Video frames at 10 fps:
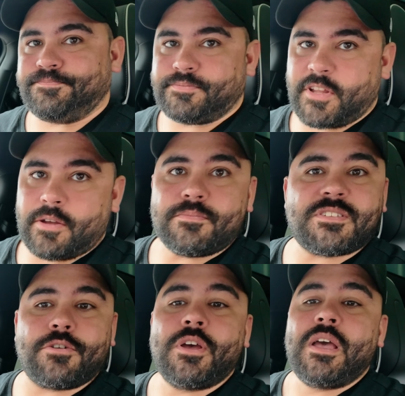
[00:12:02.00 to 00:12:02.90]
No.
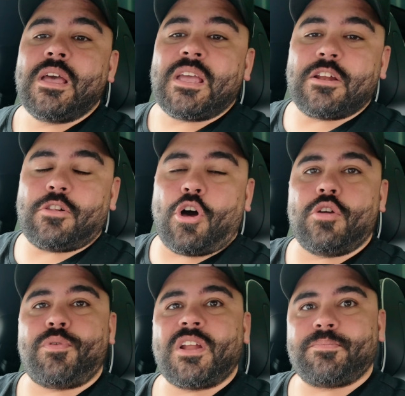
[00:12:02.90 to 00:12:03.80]
So it'll
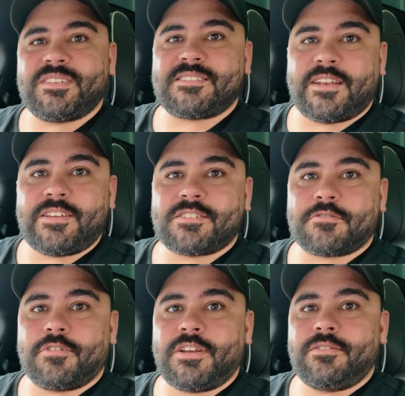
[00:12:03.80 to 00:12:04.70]
open up the settings
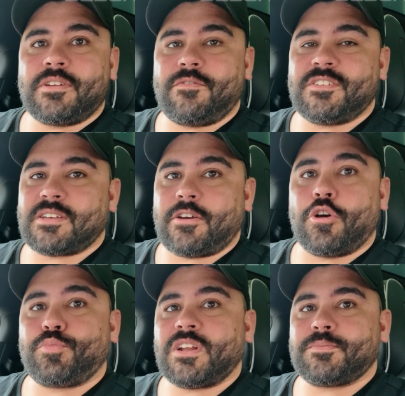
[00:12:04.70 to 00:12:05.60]
screen if you say
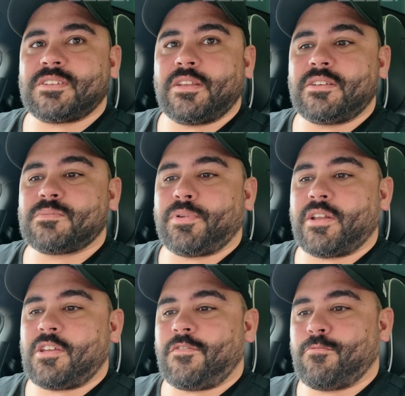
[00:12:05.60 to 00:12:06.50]
open up settings,
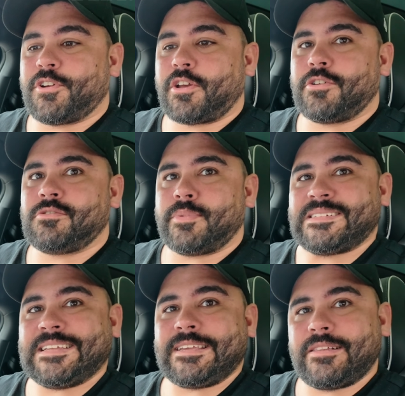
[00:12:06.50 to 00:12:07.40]
but if you want to go to a
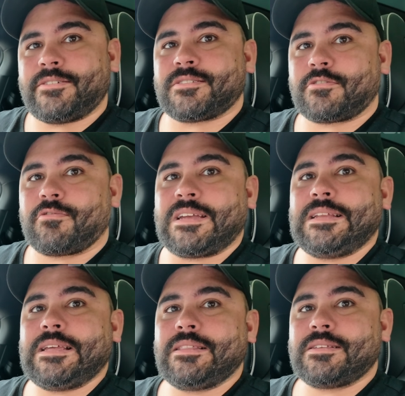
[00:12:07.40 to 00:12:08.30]
particular
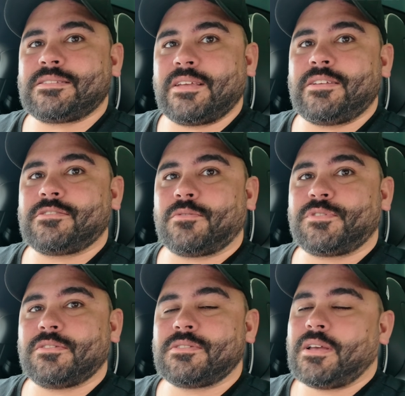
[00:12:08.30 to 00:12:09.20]
screen in the settings
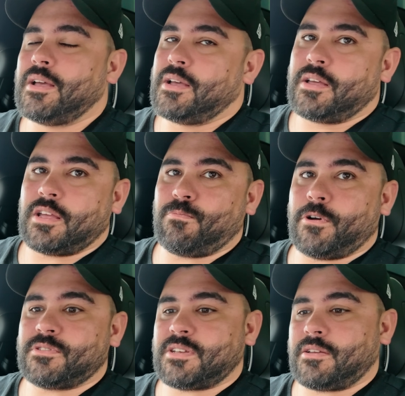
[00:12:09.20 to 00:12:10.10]
options, it
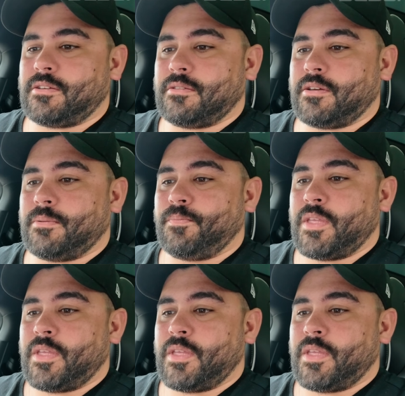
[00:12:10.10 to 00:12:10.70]
won't take you there.